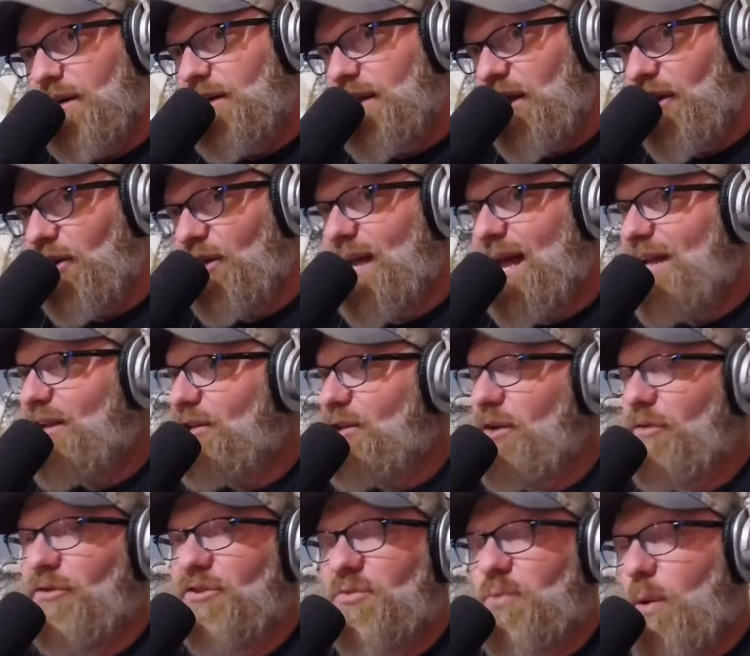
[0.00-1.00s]
They could have had
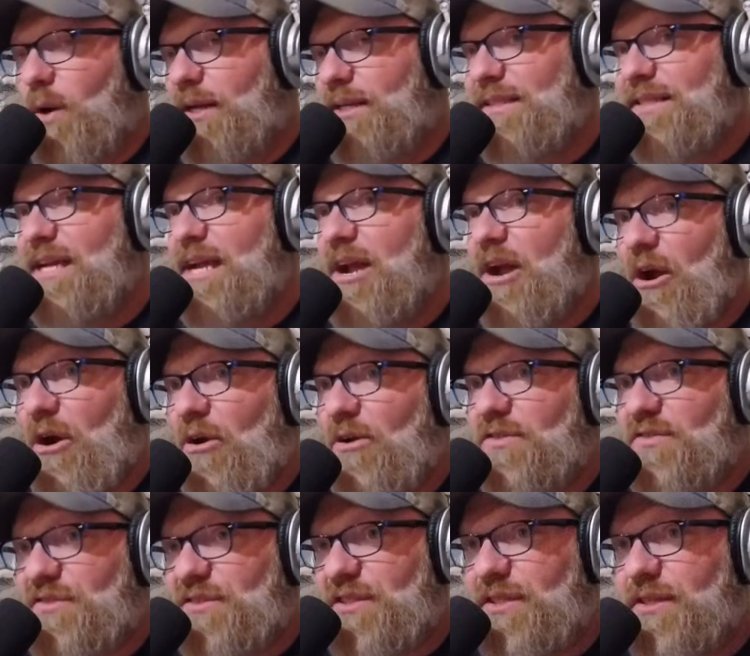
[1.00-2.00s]
another 20
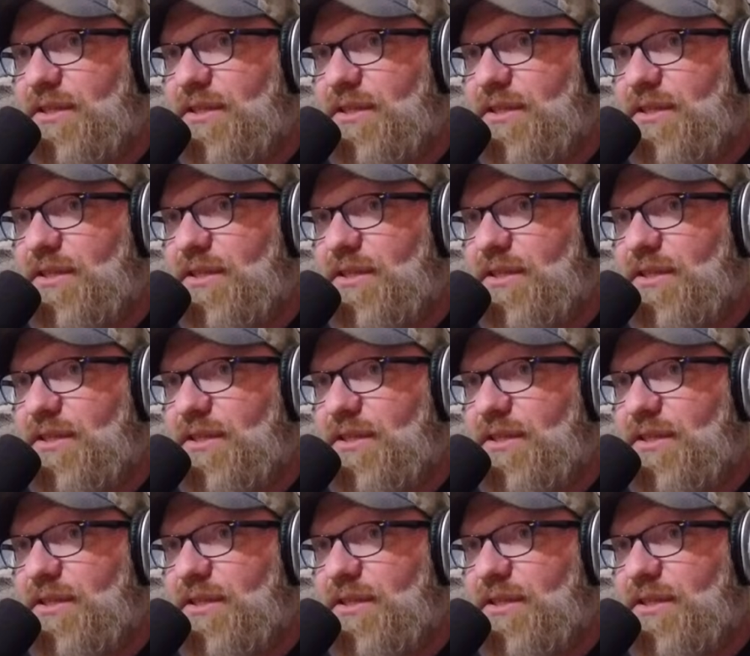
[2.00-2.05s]
years.